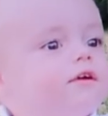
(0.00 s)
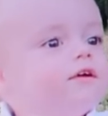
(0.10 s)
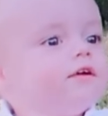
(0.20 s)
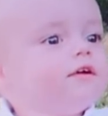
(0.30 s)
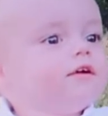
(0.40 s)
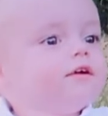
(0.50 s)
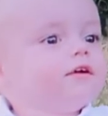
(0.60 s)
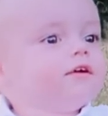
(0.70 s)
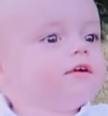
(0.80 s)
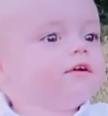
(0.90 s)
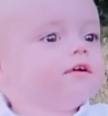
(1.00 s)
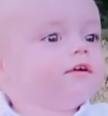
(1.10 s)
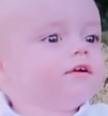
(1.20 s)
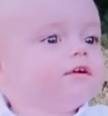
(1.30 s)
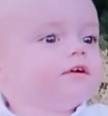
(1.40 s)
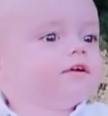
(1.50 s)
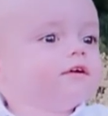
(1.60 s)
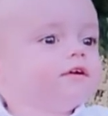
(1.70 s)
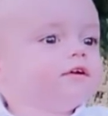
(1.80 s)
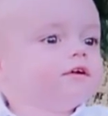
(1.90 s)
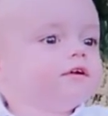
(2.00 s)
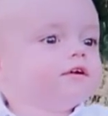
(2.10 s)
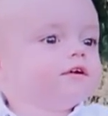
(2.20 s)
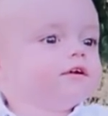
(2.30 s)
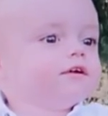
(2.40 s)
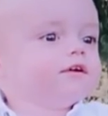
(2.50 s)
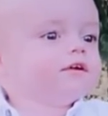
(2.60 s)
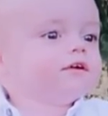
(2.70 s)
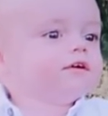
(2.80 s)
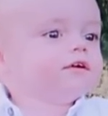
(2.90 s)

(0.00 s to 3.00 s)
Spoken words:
No one is speaking in this clip.